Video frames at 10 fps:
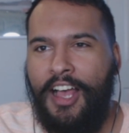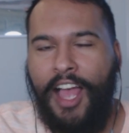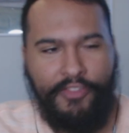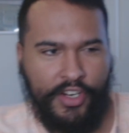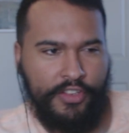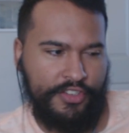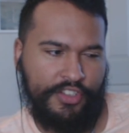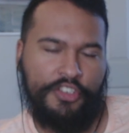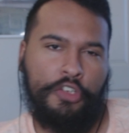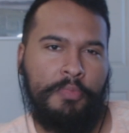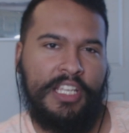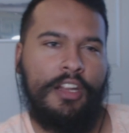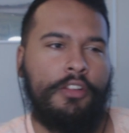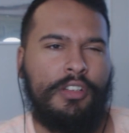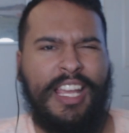I figure there should be
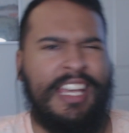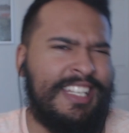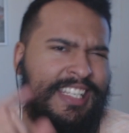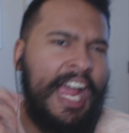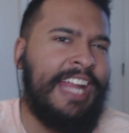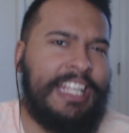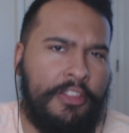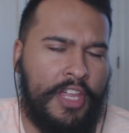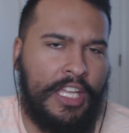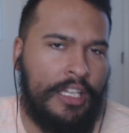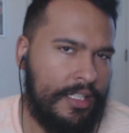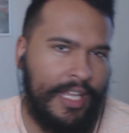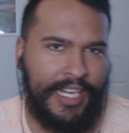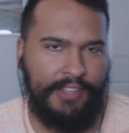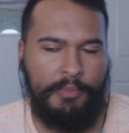another tiny thing that
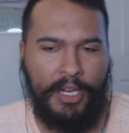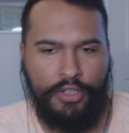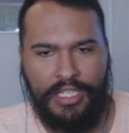I get the patrons.